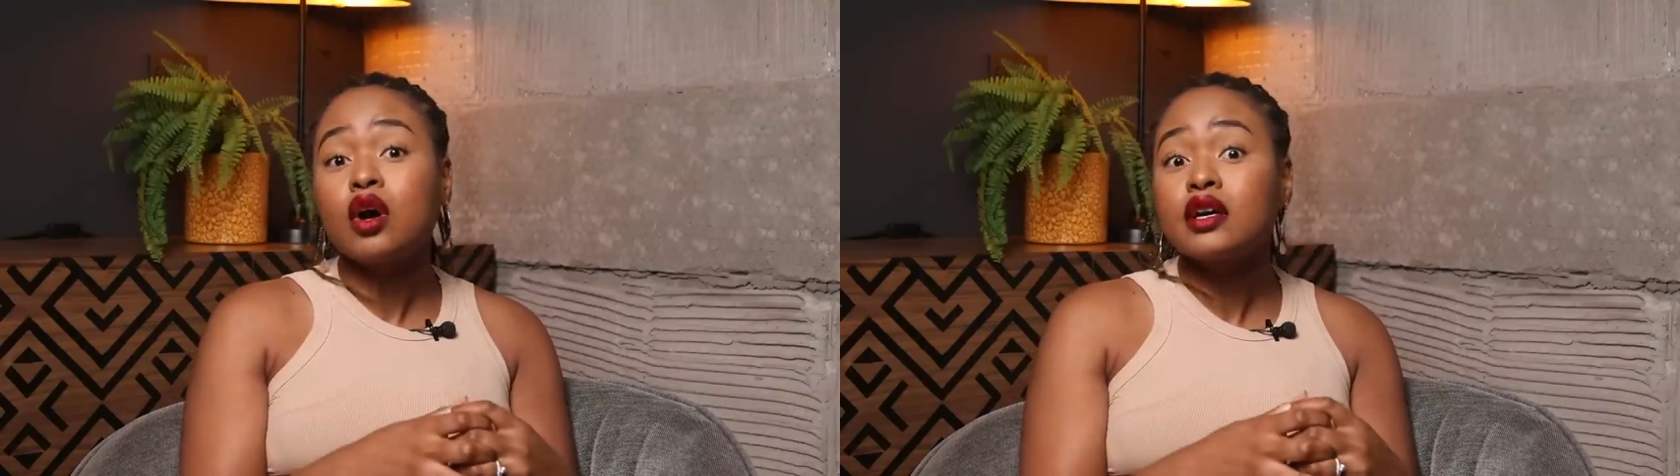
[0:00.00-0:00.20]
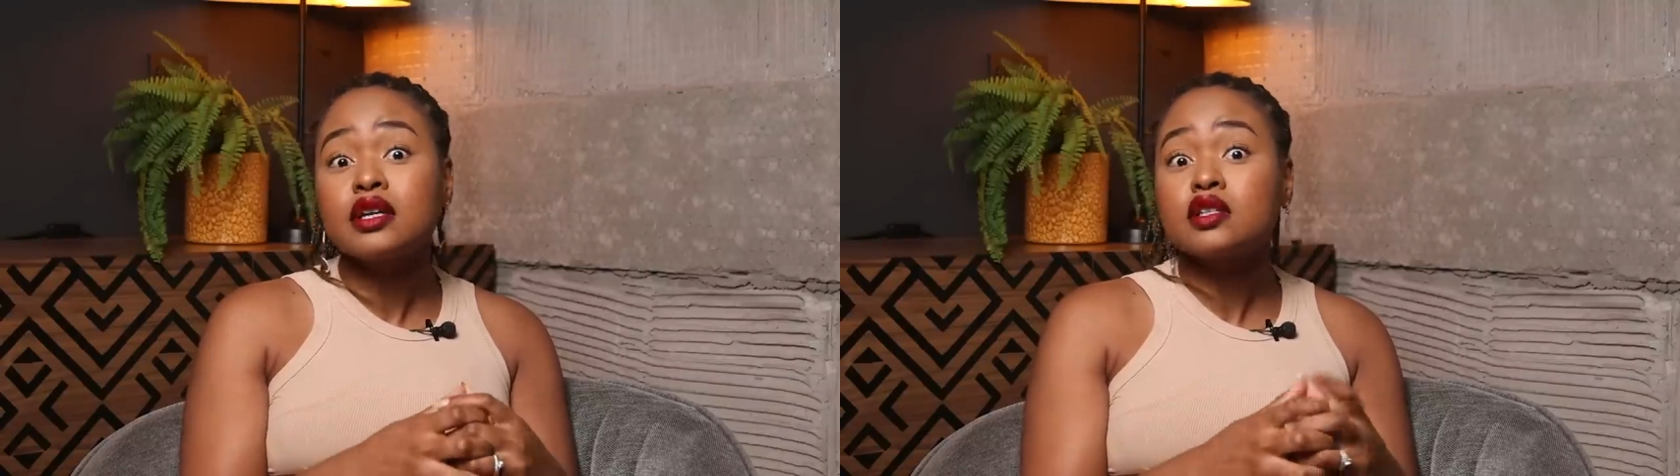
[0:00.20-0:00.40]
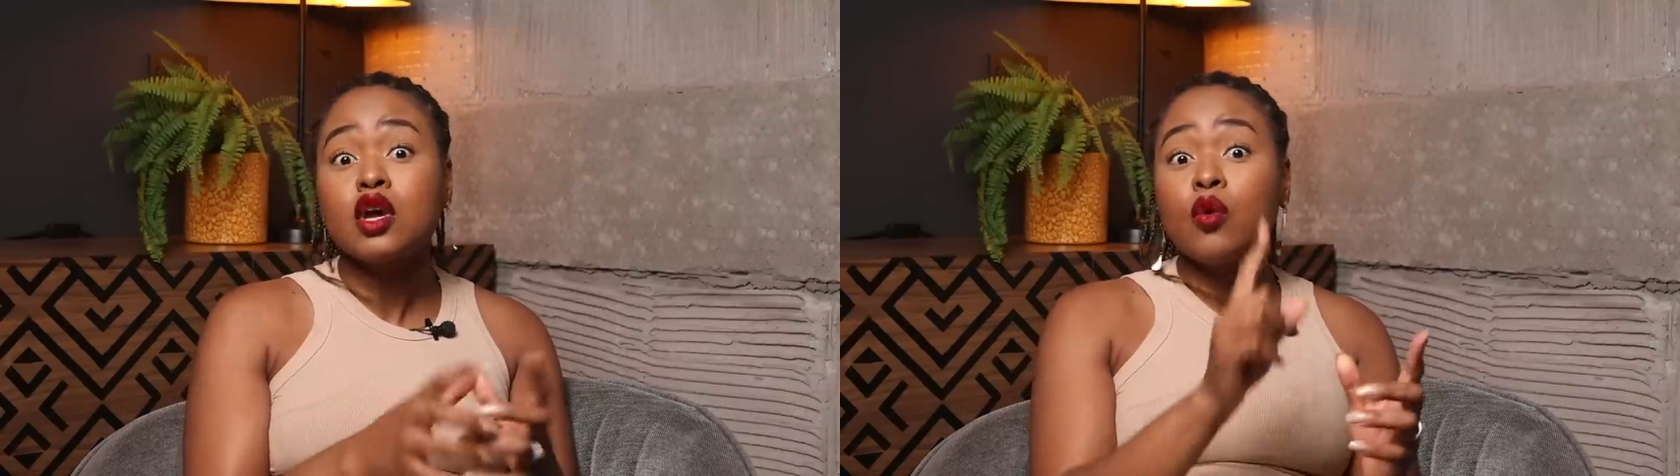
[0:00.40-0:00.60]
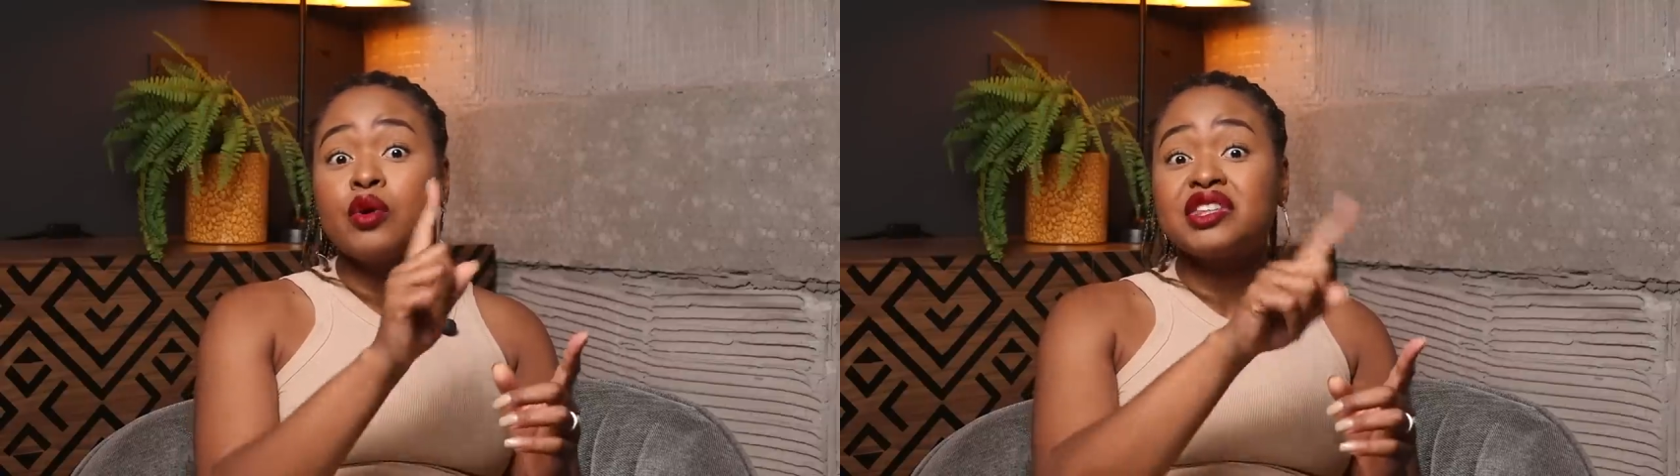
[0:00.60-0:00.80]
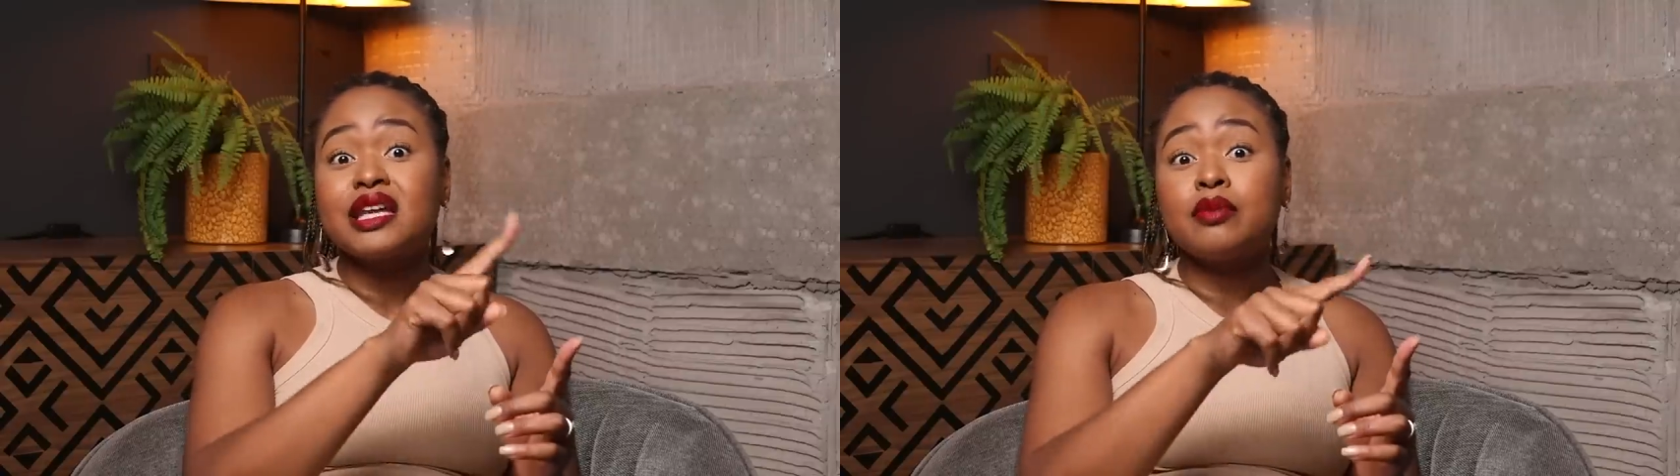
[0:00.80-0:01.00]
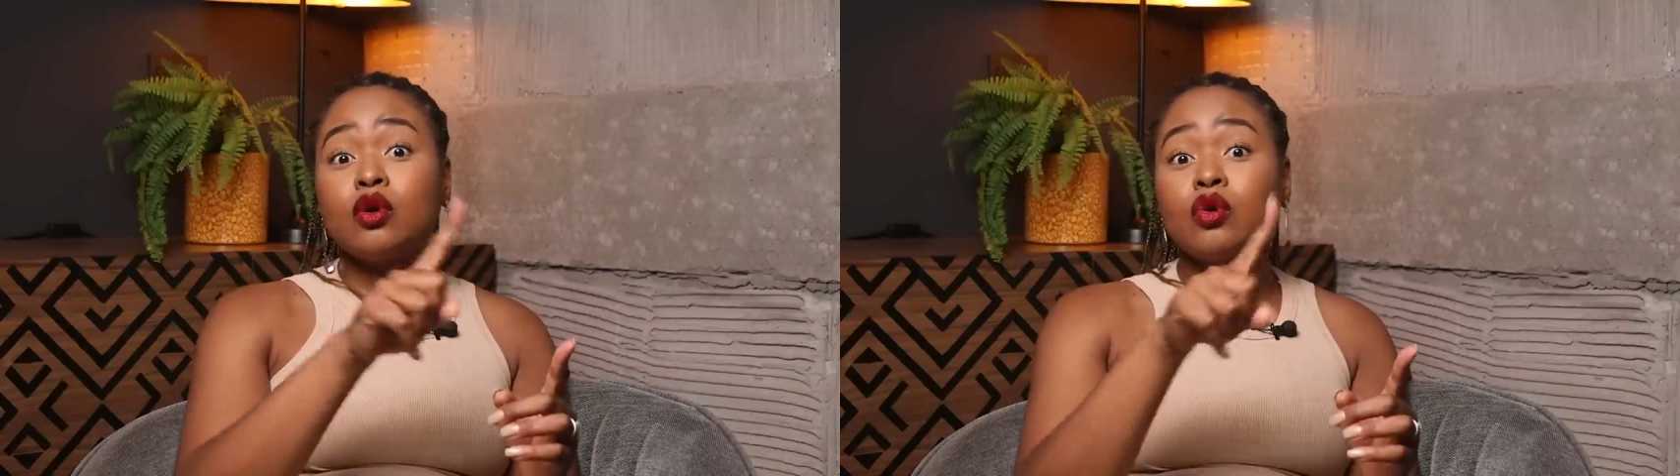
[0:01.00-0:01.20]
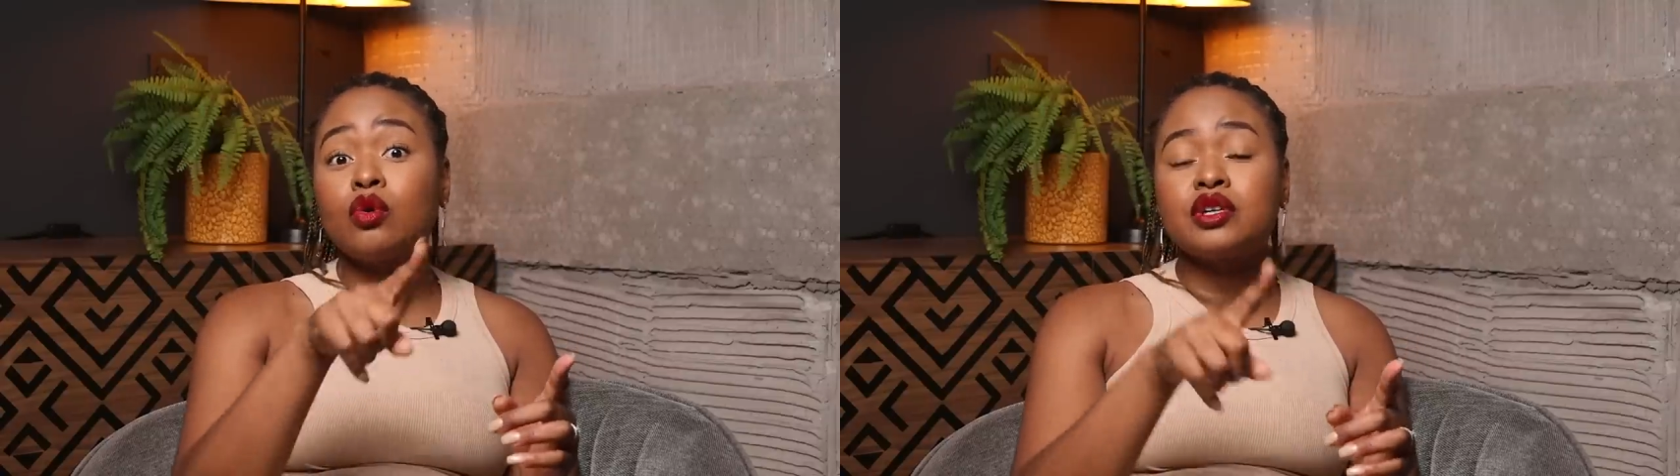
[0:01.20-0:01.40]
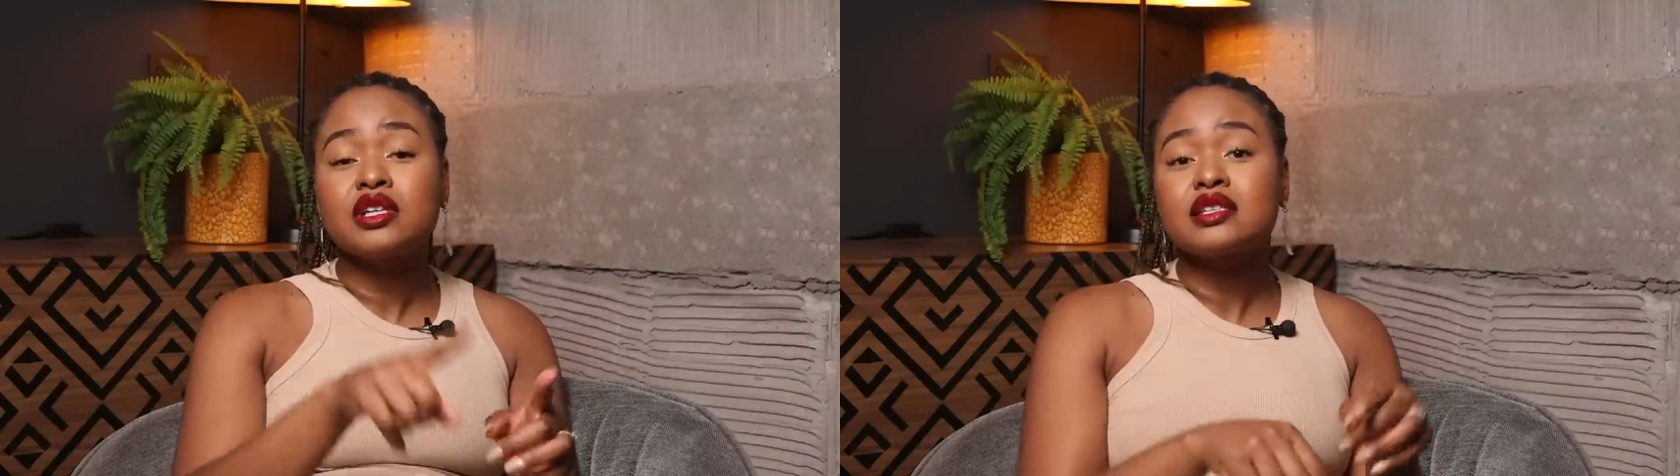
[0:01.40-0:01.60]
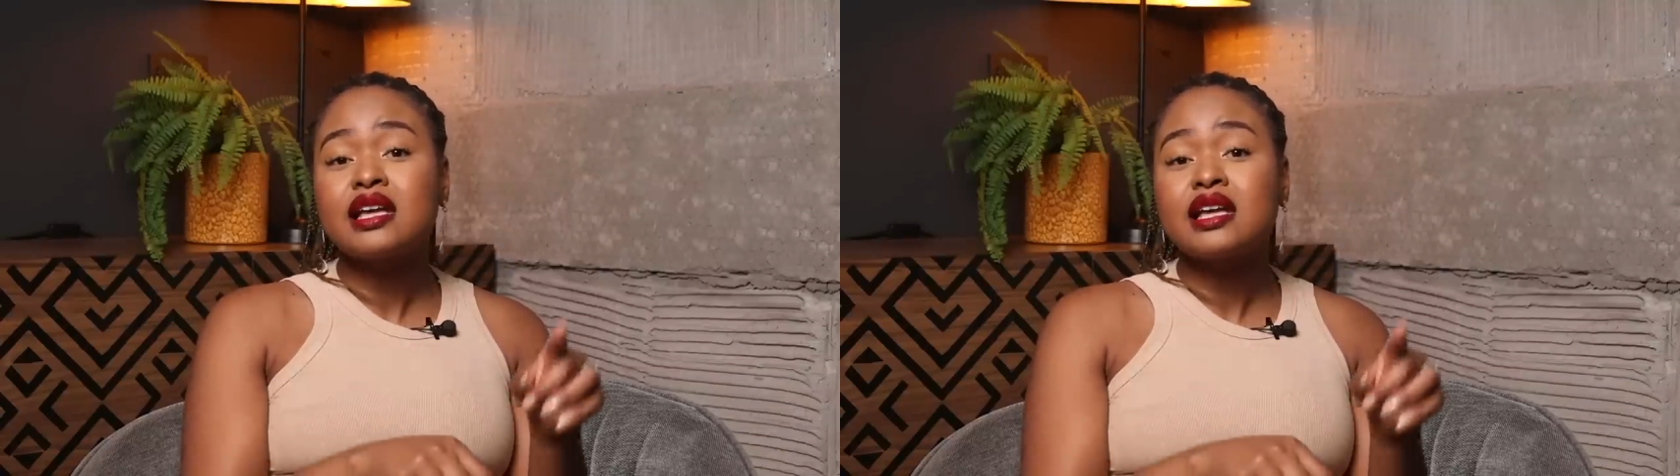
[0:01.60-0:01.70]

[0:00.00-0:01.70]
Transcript: on it with debit orders